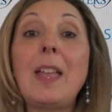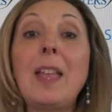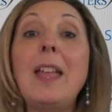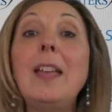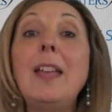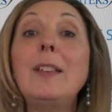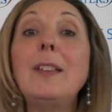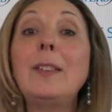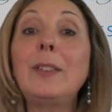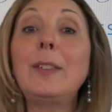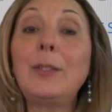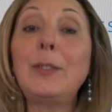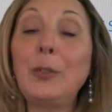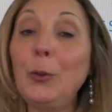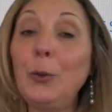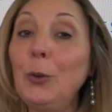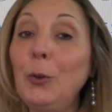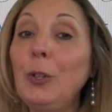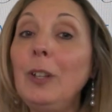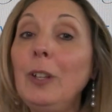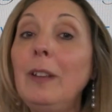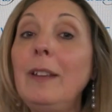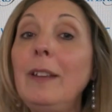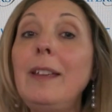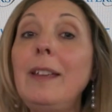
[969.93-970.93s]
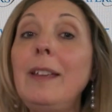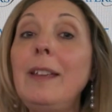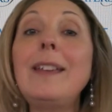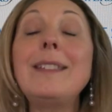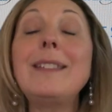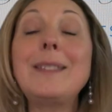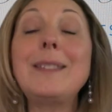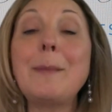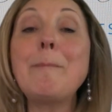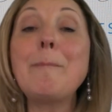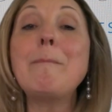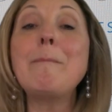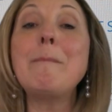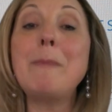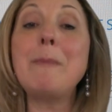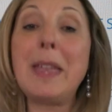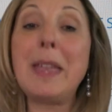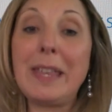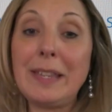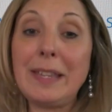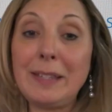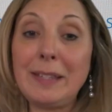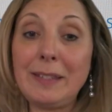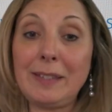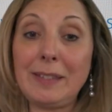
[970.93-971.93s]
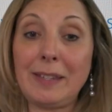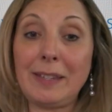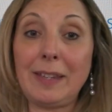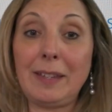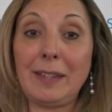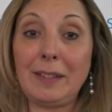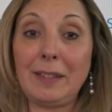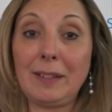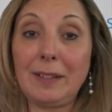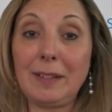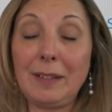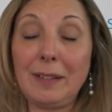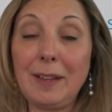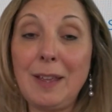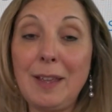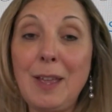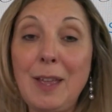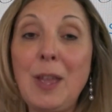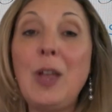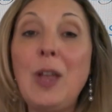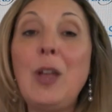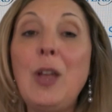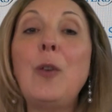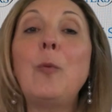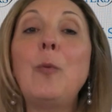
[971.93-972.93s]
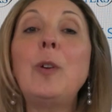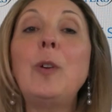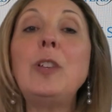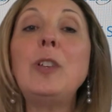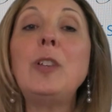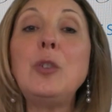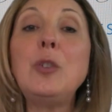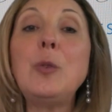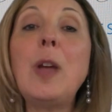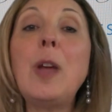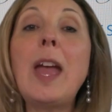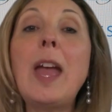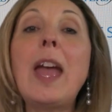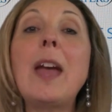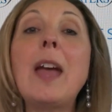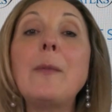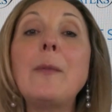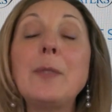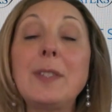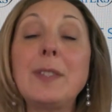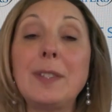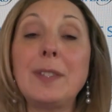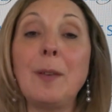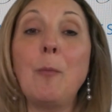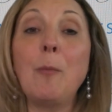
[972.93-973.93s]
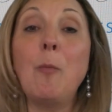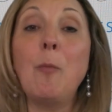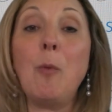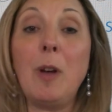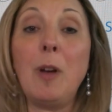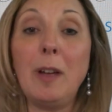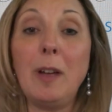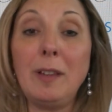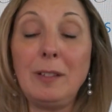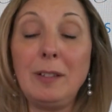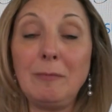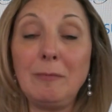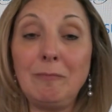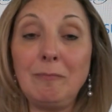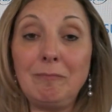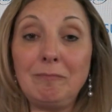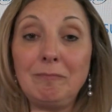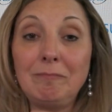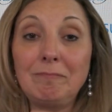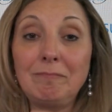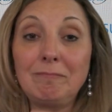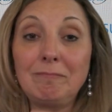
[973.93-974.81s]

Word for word: It certainly is amazing when you have someone